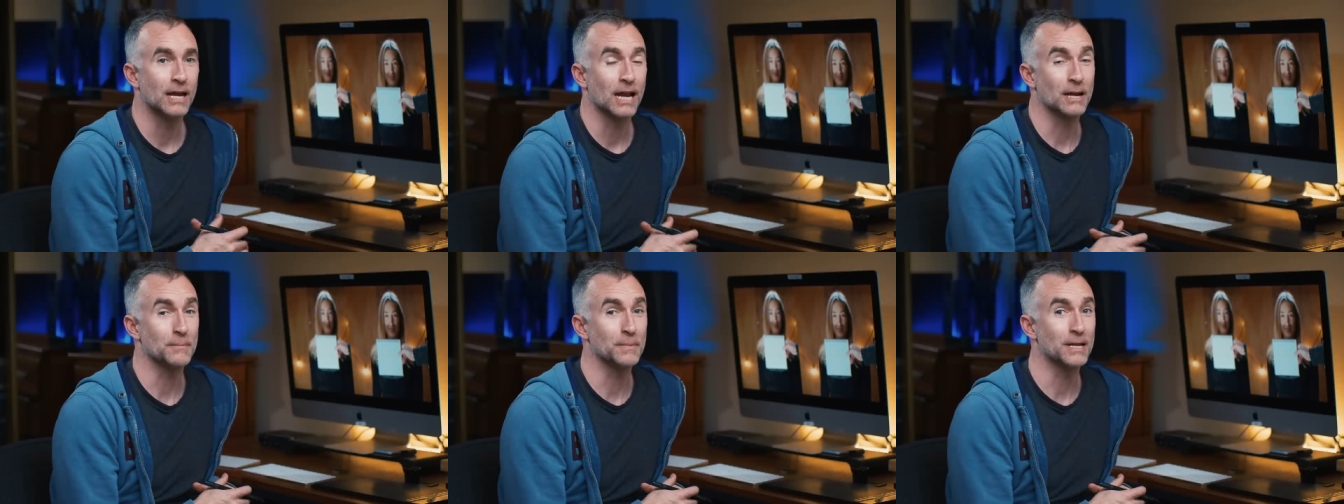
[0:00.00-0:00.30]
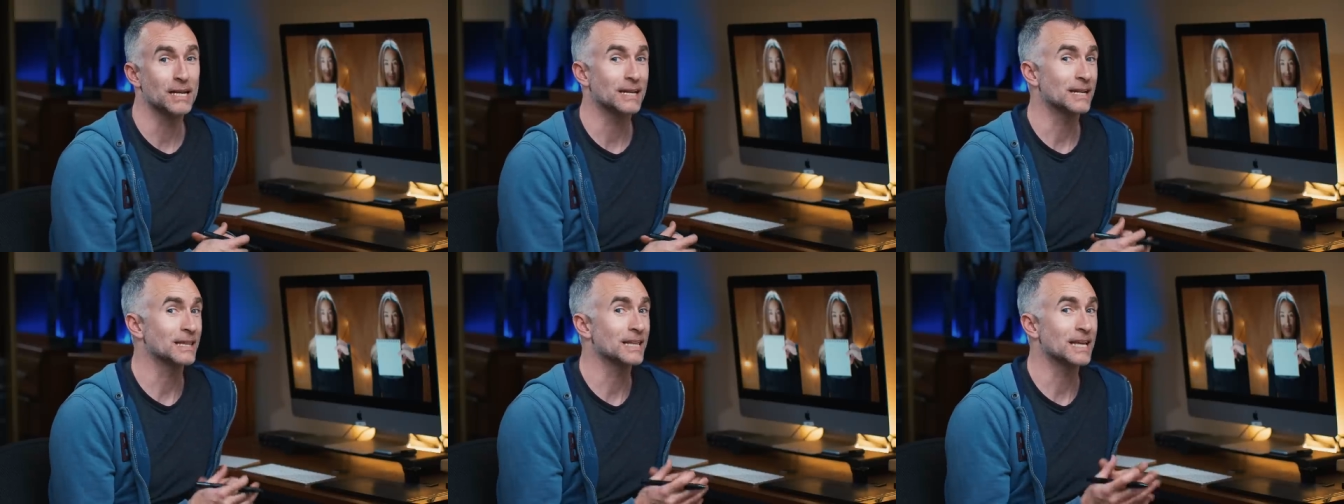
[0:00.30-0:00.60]
I
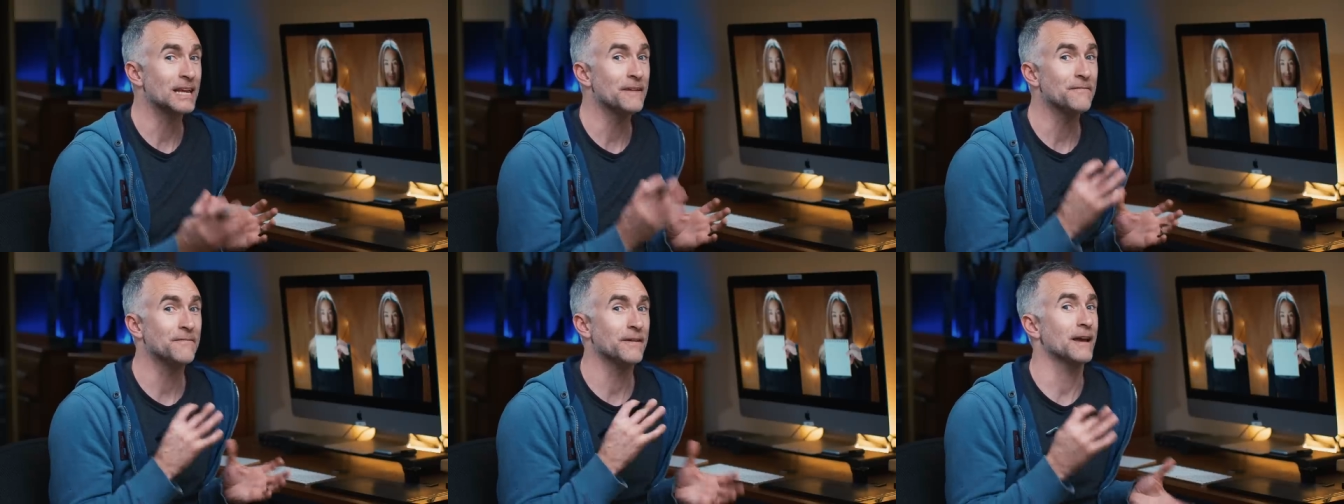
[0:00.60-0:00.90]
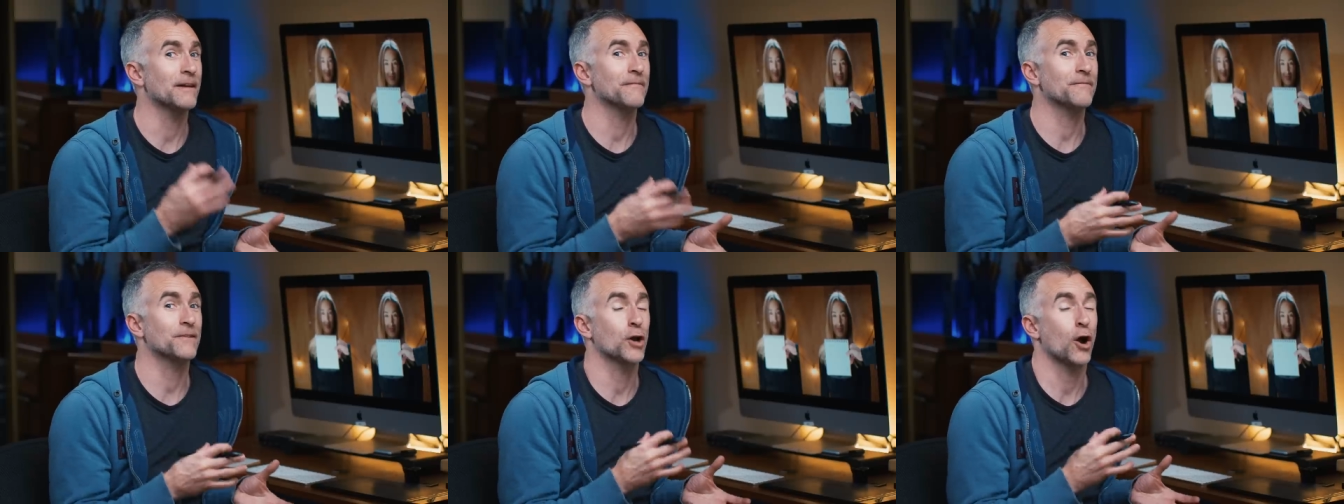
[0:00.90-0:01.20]
mean, the
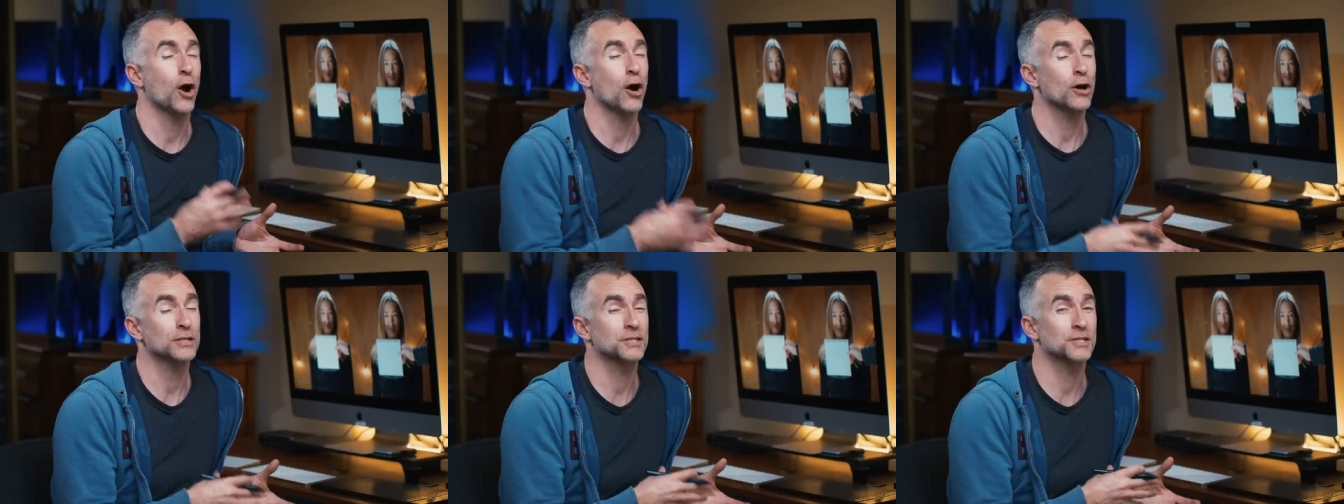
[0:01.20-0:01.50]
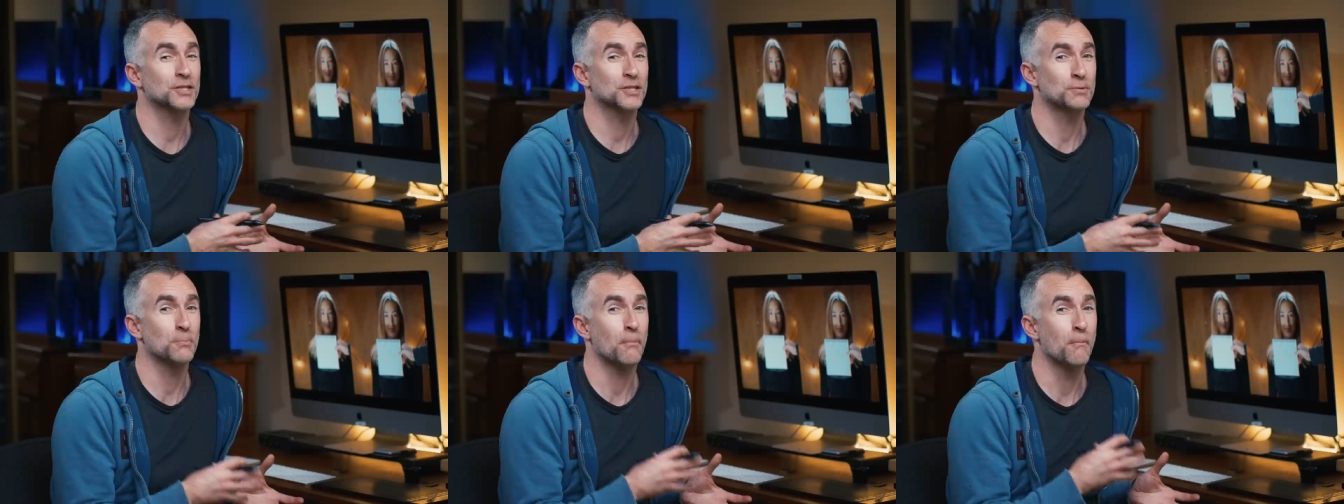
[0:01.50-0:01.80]
EVF
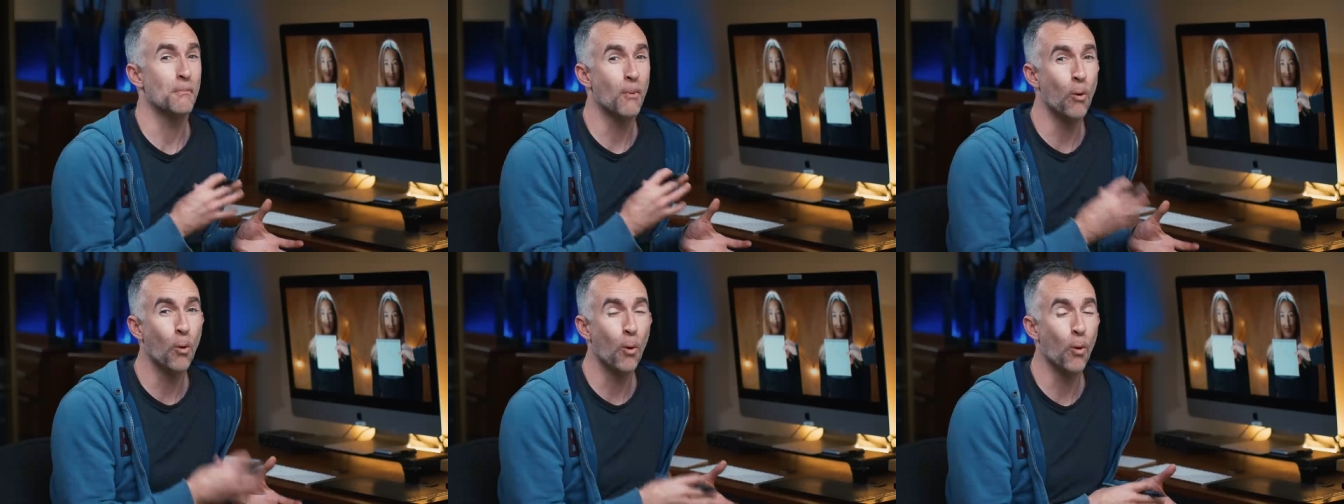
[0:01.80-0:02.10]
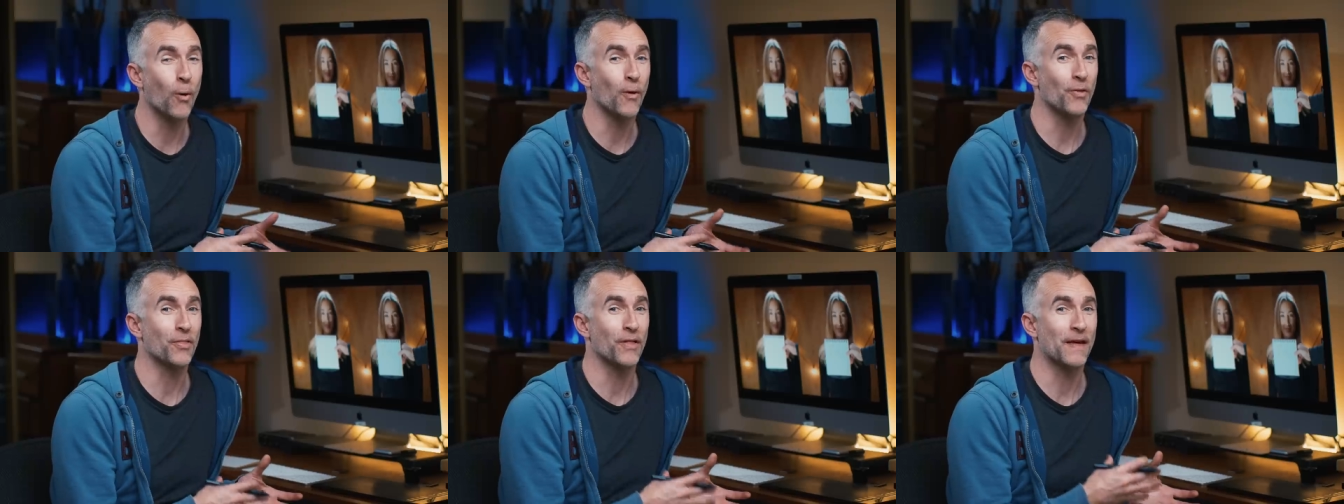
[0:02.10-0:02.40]
costs
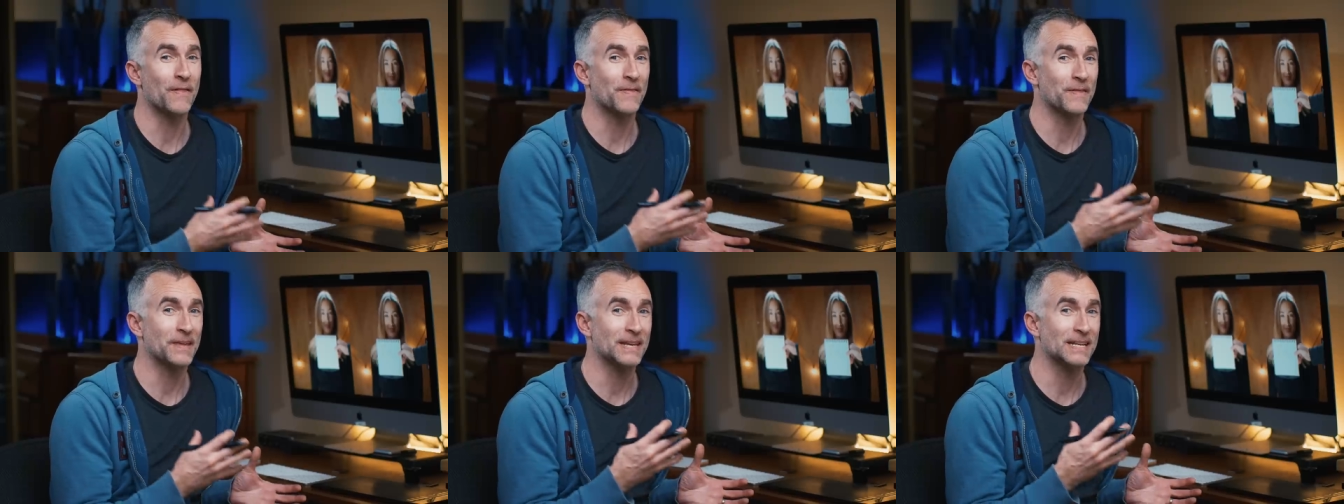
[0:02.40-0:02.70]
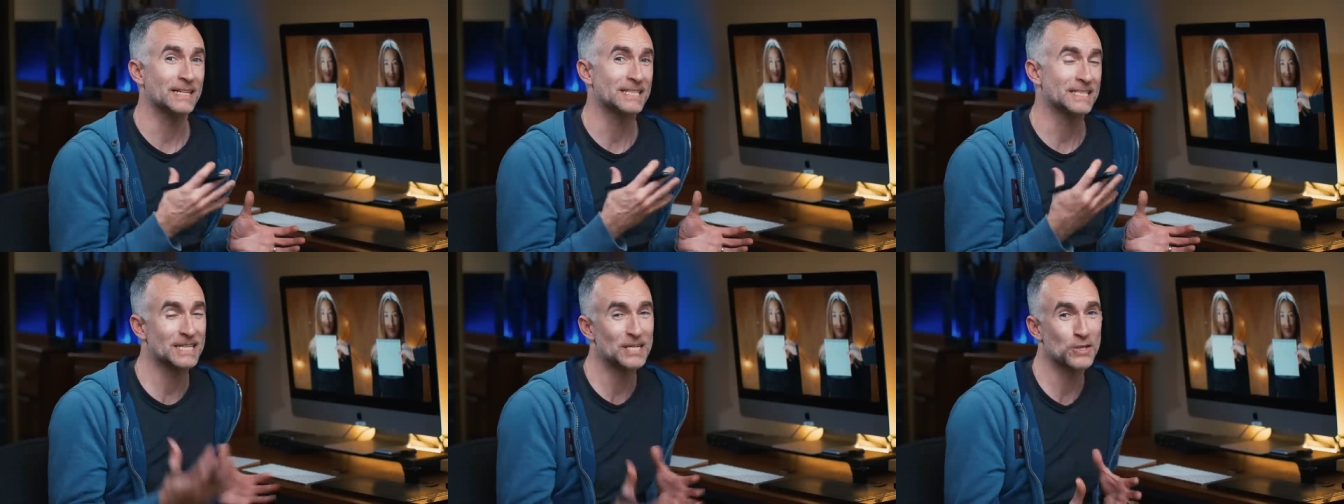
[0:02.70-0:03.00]
more than
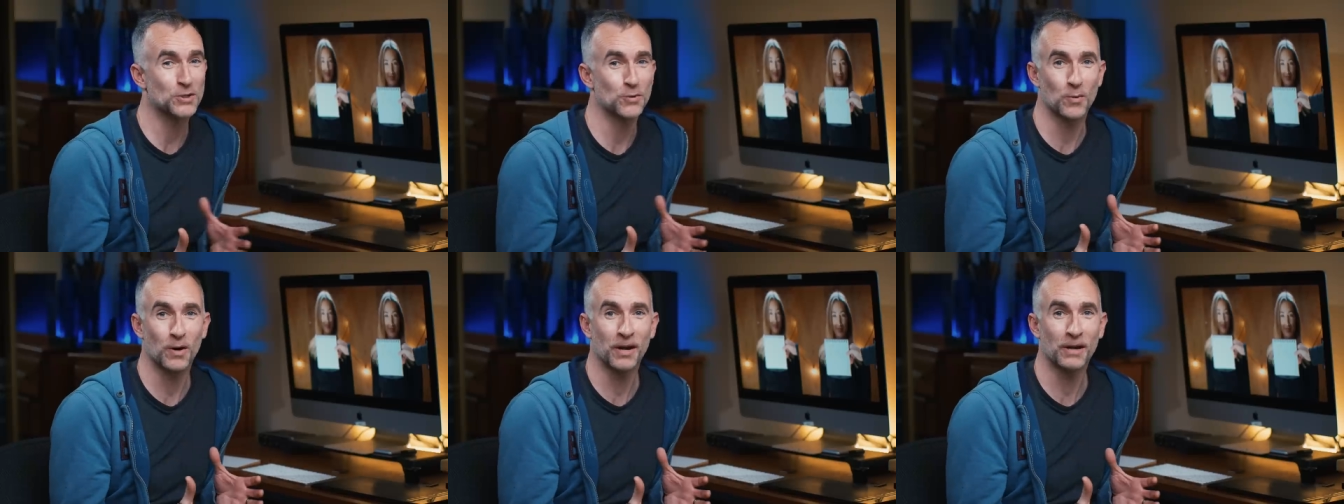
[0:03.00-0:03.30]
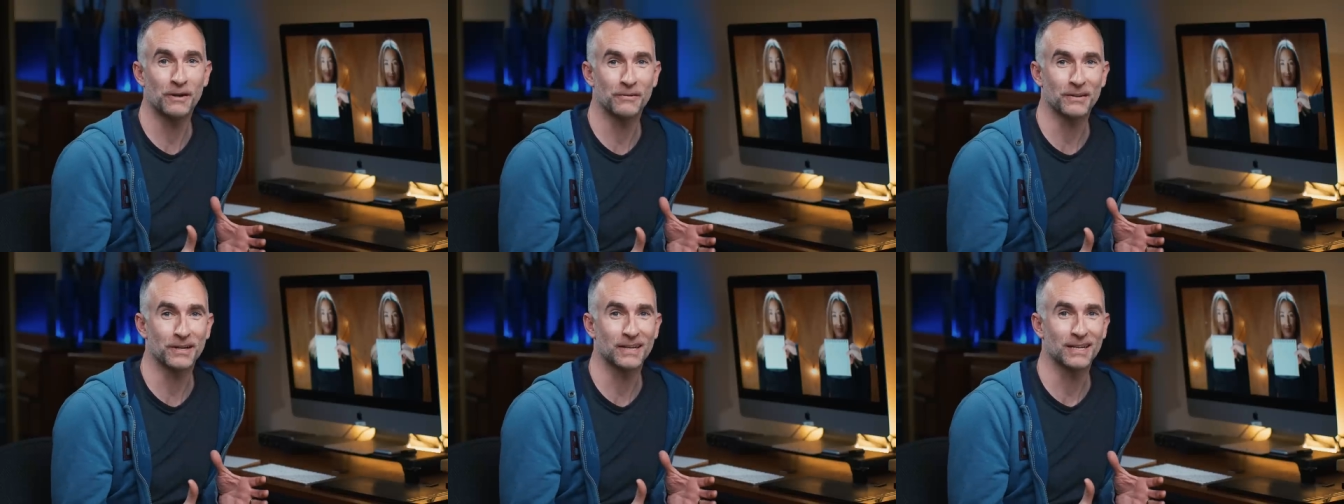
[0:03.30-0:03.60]
the
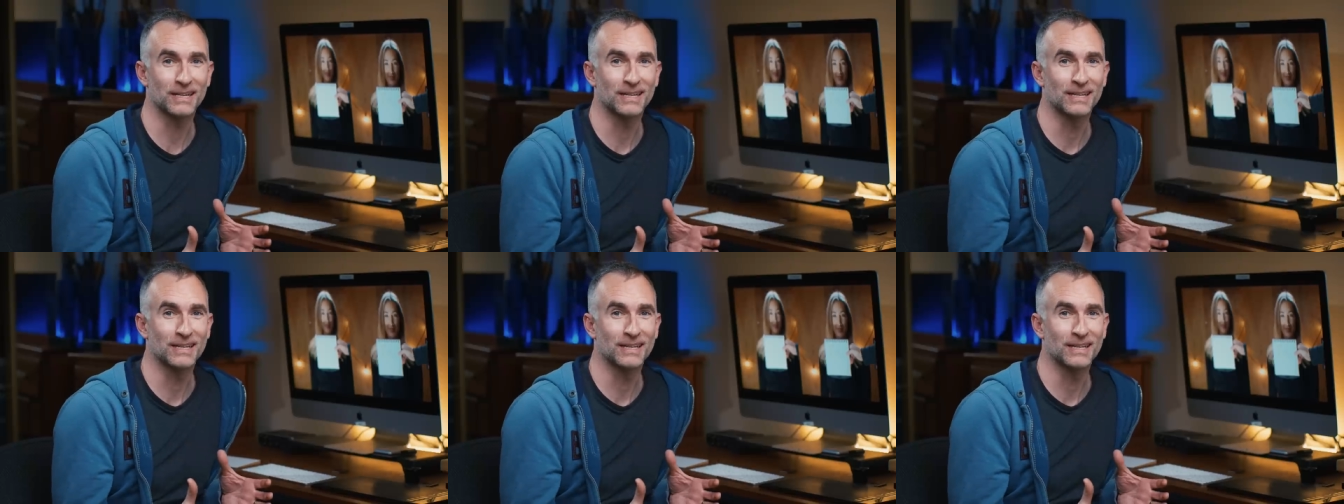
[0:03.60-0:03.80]
C200.